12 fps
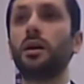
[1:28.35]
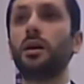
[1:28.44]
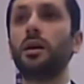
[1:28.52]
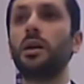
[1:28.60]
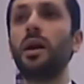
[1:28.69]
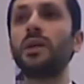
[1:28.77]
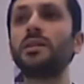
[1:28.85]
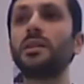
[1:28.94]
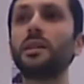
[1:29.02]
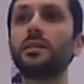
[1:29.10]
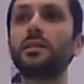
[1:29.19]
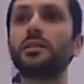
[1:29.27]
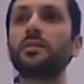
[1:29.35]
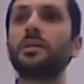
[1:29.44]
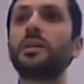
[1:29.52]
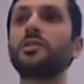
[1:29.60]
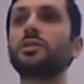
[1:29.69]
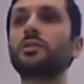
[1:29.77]
Now, ideally, this
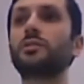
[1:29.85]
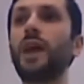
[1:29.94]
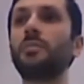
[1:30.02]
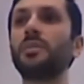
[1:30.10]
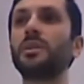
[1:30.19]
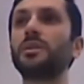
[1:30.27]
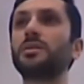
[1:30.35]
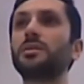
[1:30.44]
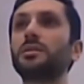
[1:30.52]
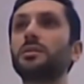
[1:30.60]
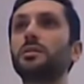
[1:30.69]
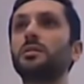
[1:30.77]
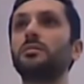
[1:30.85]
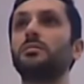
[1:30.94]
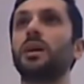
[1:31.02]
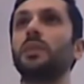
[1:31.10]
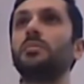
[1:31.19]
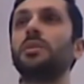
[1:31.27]
seminar should have happened
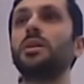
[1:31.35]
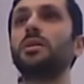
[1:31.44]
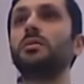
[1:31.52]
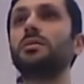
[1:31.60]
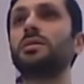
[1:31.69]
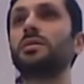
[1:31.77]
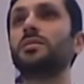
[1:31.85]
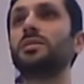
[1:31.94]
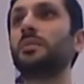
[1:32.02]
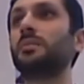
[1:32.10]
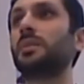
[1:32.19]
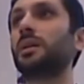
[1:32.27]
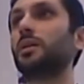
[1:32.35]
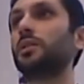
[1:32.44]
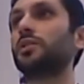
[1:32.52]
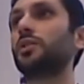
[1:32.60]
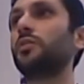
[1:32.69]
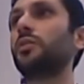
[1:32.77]
maybe in September,
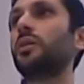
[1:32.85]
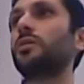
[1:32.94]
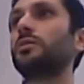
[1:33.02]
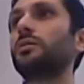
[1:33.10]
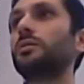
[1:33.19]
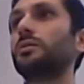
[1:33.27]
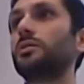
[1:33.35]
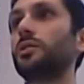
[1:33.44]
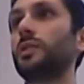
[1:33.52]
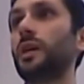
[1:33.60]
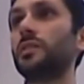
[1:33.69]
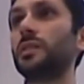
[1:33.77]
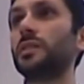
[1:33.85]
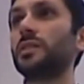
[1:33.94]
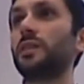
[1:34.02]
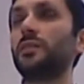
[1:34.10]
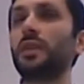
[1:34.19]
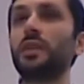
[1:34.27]
October
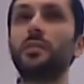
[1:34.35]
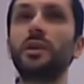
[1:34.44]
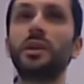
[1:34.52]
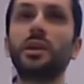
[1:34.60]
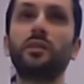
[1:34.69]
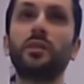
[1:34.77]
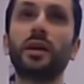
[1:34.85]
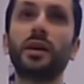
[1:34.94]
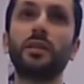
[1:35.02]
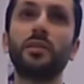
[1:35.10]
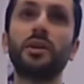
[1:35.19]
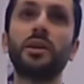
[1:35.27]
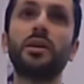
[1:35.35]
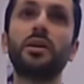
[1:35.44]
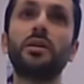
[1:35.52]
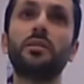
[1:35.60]
2007, at the beginning of the academic year.